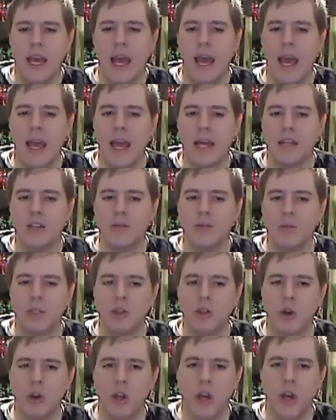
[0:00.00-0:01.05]
And to be
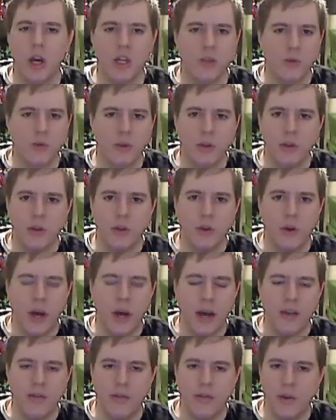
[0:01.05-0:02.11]
totally honest with you,
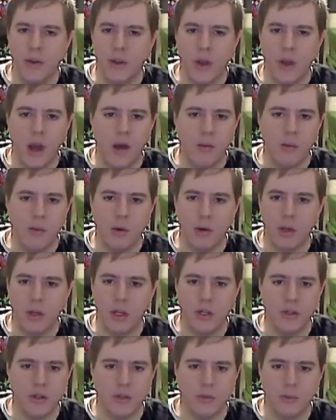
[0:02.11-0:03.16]
I feel the comic book
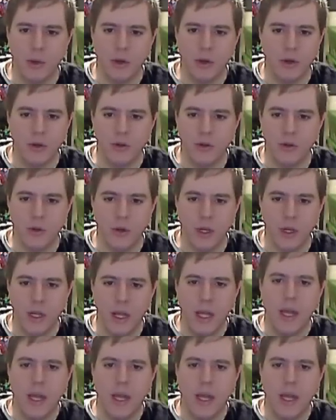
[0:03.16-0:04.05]
is superior to it.